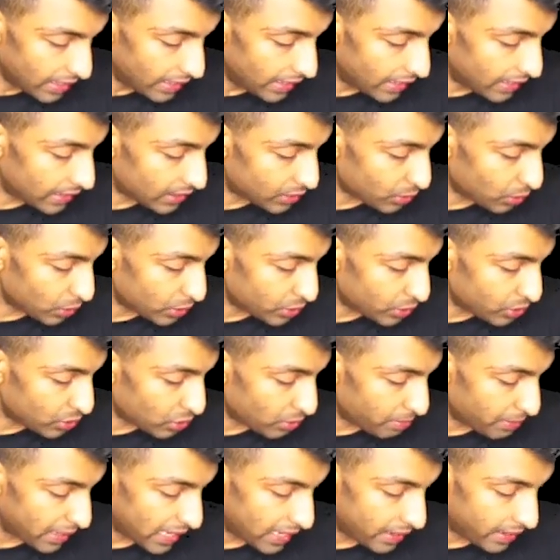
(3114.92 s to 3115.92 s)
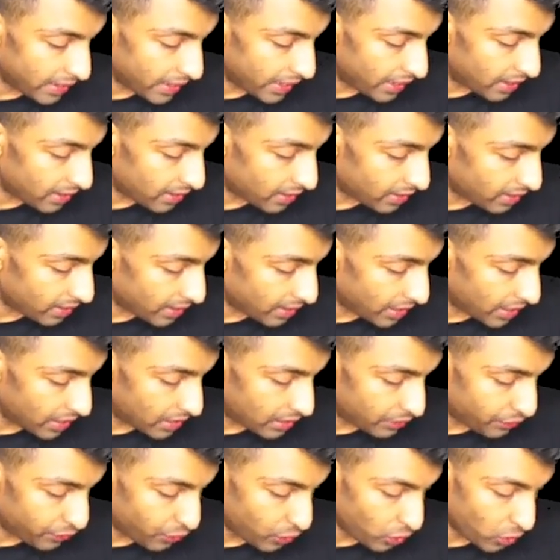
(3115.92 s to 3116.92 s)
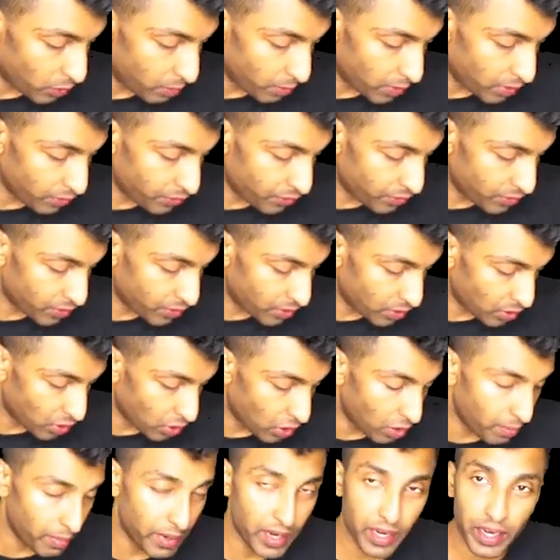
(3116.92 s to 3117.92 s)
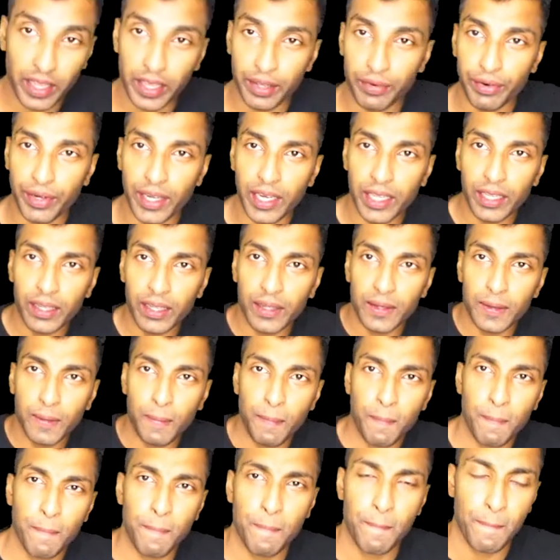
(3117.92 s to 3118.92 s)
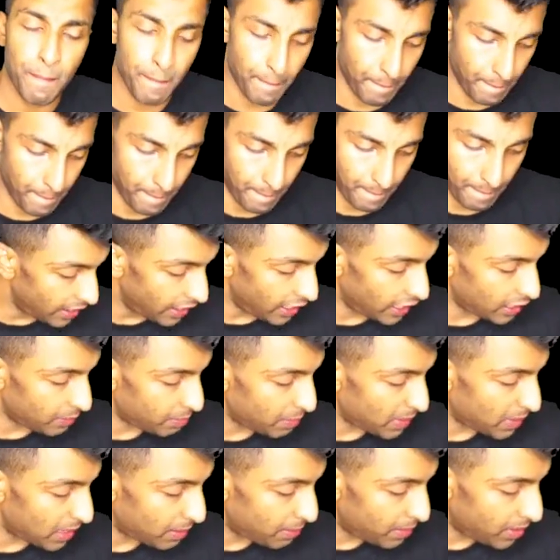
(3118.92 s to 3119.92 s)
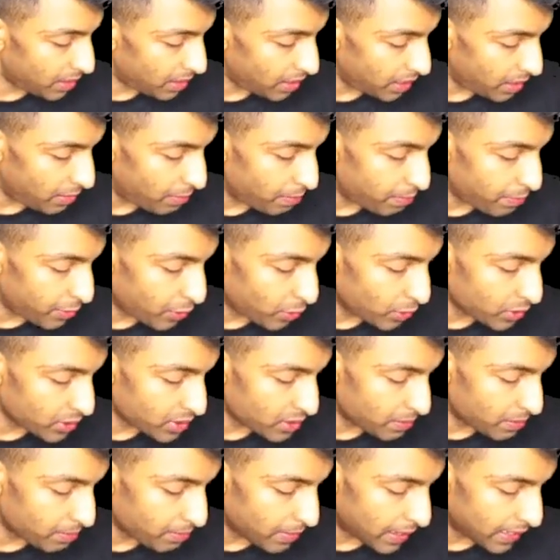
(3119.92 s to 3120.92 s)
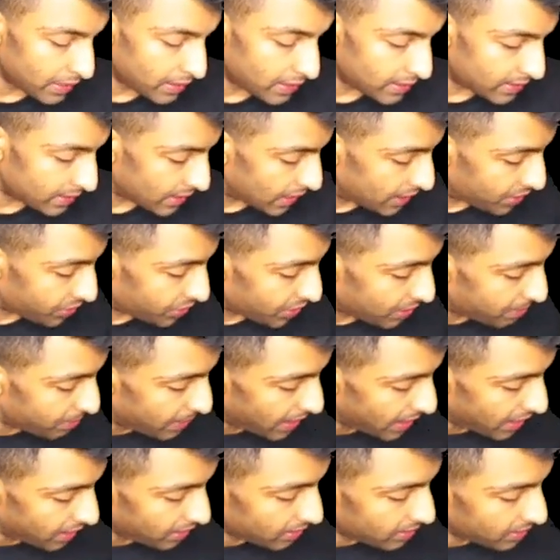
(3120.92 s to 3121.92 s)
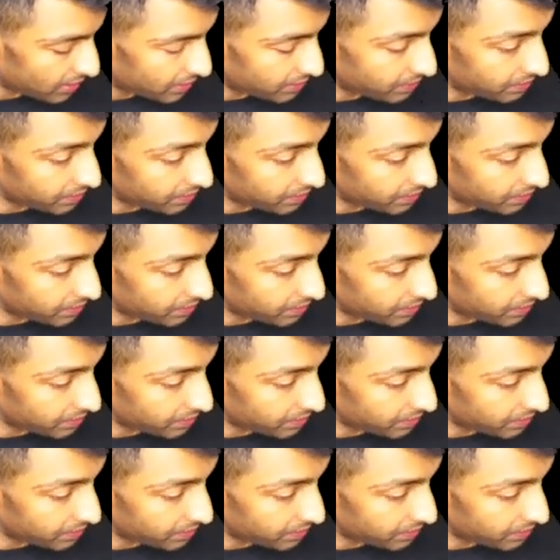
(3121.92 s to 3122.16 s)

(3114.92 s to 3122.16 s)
It is also maintained in the form of common equity. It may be imposed by the central bank.